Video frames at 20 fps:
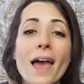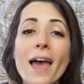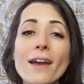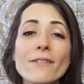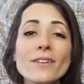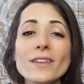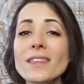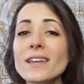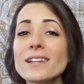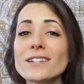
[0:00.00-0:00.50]

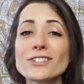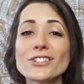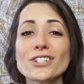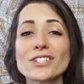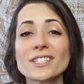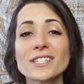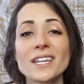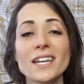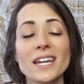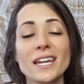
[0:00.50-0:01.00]
everything is
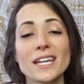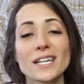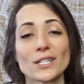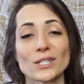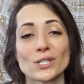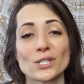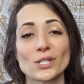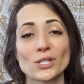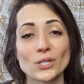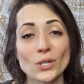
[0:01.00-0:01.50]
just
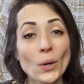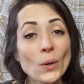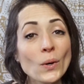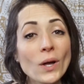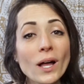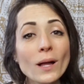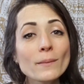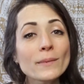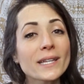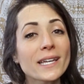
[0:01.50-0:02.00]
getting so
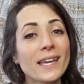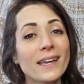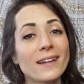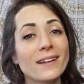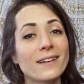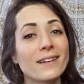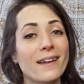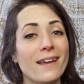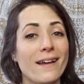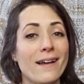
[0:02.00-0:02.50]

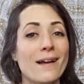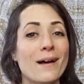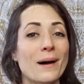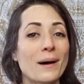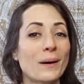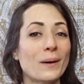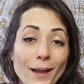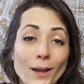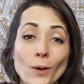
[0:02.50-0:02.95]
complicated now.